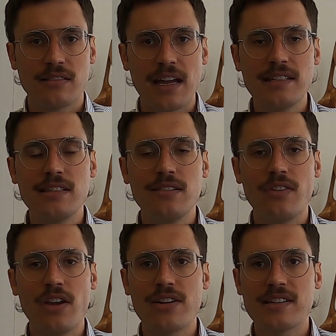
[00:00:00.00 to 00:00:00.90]
as did
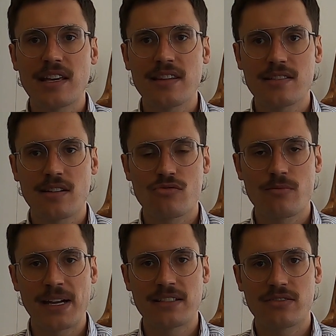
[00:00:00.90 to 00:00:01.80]
various other
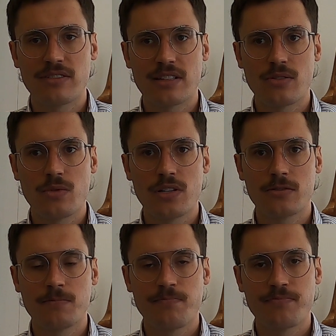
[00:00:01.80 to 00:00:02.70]
central banks around the
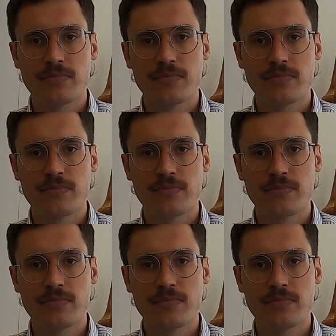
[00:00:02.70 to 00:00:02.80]
world.